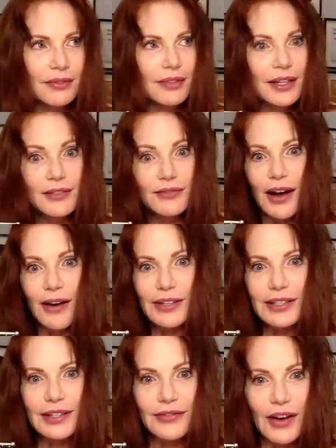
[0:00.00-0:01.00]
he's
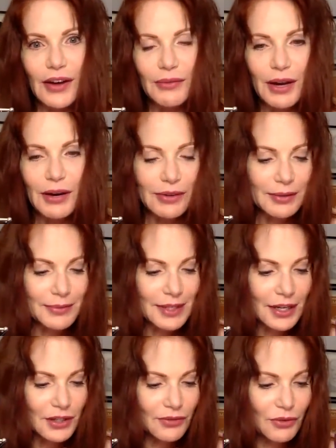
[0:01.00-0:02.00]
obviously found Mike William
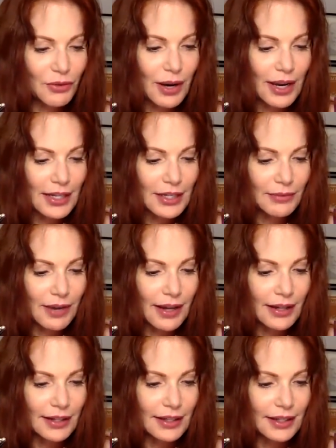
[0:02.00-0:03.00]
Sage of Quay as
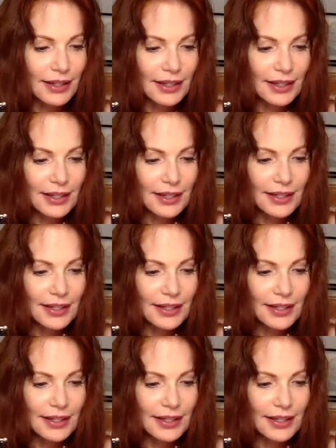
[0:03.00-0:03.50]
well. Yeah.